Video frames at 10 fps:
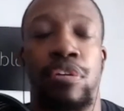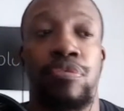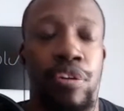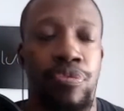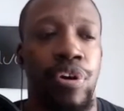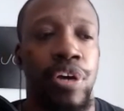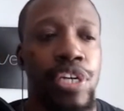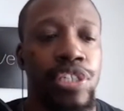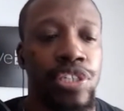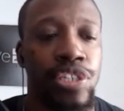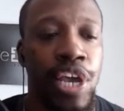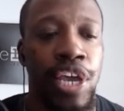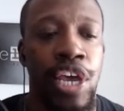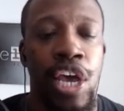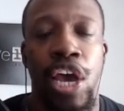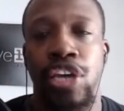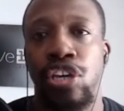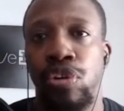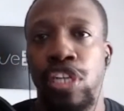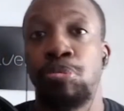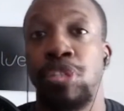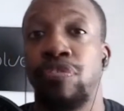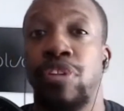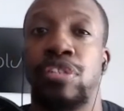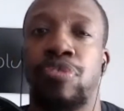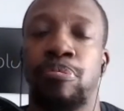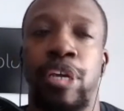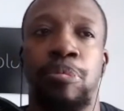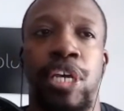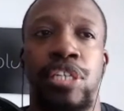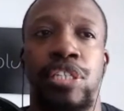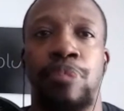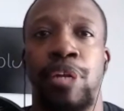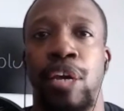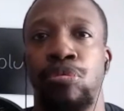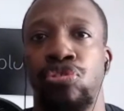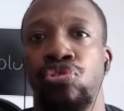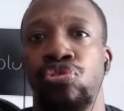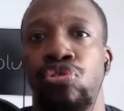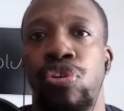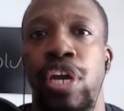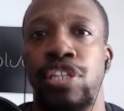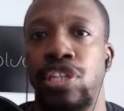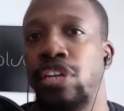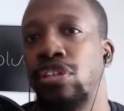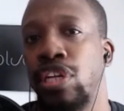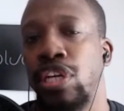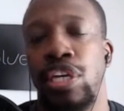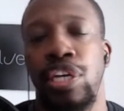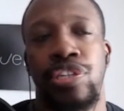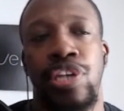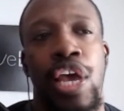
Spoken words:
And for us, I should say, Acuity specifically is for me because I've been able to create scheduling links